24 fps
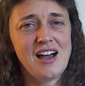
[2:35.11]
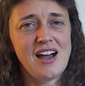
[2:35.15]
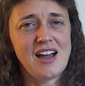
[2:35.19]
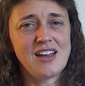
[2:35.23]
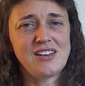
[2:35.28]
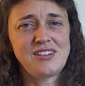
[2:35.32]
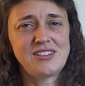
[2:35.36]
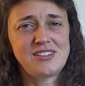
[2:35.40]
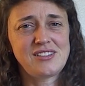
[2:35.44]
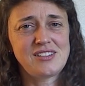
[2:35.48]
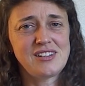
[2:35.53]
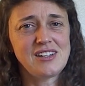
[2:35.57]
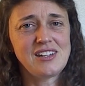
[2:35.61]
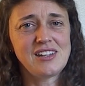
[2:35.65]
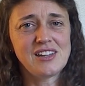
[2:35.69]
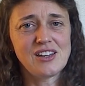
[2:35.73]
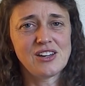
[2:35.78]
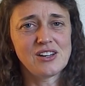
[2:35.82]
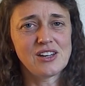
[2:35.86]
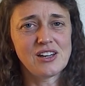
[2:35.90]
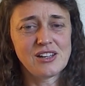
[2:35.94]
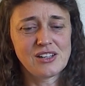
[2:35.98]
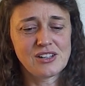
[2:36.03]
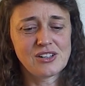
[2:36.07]
I see
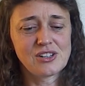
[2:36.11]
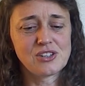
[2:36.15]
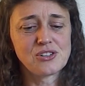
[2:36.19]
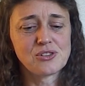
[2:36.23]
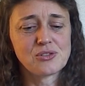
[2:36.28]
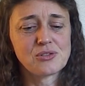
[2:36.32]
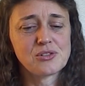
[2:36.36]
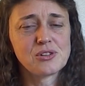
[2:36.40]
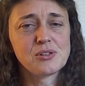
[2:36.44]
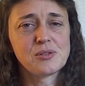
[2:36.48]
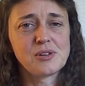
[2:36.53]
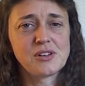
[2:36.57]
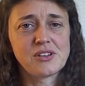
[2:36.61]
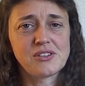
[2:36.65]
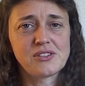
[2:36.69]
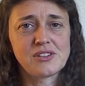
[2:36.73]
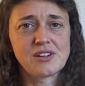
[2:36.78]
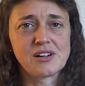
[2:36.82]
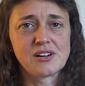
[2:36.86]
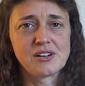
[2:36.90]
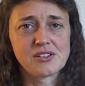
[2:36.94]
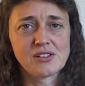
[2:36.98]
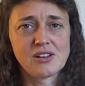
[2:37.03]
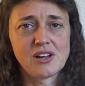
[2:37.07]
a congruence
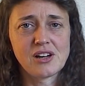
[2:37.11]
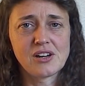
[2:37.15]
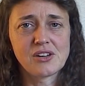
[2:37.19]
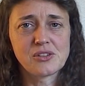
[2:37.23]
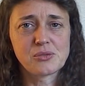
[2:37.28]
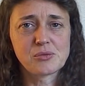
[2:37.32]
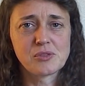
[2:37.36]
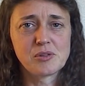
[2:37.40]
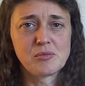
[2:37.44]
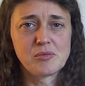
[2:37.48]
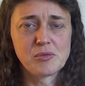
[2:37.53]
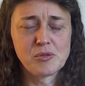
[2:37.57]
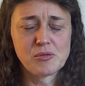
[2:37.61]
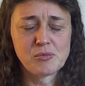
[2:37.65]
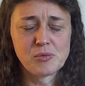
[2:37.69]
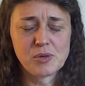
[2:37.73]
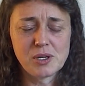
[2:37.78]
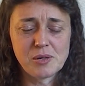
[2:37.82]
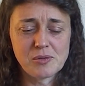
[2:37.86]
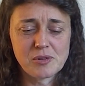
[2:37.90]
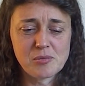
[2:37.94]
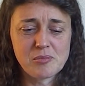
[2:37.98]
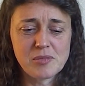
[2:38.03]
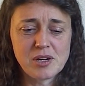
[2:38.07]
there, as long as
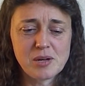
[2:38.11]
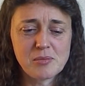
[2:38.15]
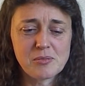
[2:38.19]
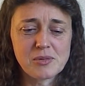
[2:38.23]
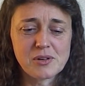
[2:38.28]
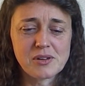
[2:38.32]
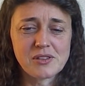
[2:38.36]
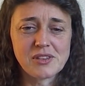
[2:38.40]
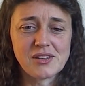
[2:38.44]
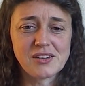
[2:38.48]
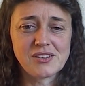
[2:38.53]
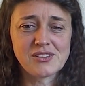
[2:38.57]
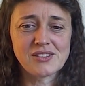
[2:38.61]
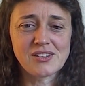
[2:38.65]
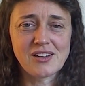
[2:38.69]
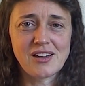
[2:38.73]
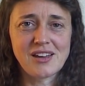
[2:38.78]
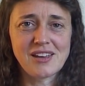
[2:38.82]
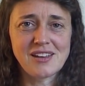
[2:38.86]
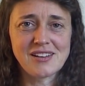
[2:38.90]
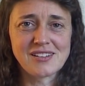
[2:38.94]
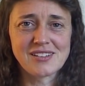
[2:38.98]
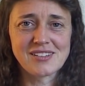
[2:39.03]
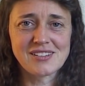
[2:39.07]
we remember that
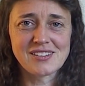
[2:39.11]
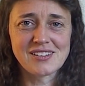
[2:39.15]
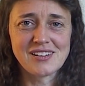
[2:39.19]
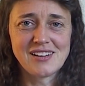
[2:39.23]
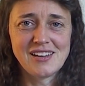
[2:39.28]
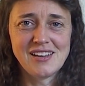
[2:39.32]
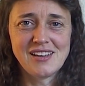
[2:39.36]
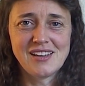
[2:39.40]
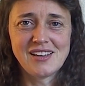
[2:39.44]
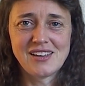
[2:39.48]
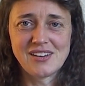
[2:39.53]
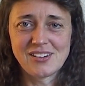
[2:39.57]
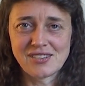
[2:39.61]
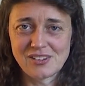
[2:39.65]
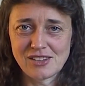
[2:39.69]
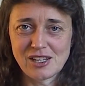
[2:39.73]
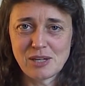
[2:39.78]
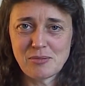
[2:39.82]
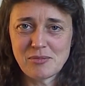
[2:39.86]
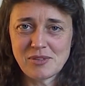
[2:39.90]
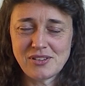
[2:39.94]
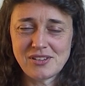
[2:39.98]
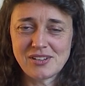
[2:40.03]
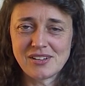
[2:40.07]
science is
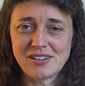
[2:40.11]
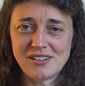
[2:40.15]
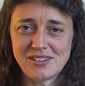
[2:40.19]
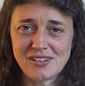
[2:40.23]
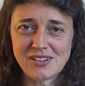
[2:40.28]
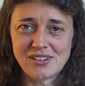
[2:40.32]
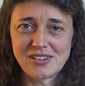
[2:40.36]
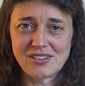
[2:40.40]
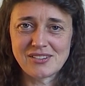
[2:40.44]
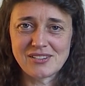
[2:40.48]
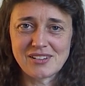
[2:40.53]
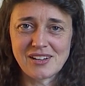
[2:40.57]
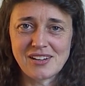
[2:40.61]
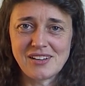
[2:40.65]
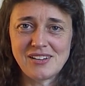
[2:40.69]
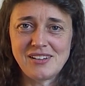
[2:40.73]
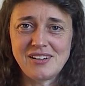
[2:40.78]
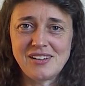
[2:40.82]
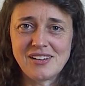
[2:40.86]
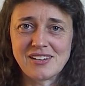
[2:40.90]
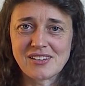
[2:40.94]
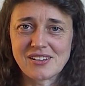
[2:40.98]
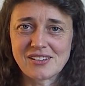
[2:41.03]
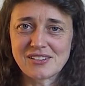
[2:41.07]
limited to
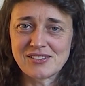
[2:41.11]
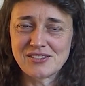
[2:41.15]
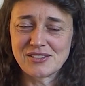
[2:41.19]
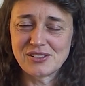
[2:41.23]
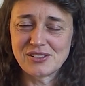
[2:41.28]
studying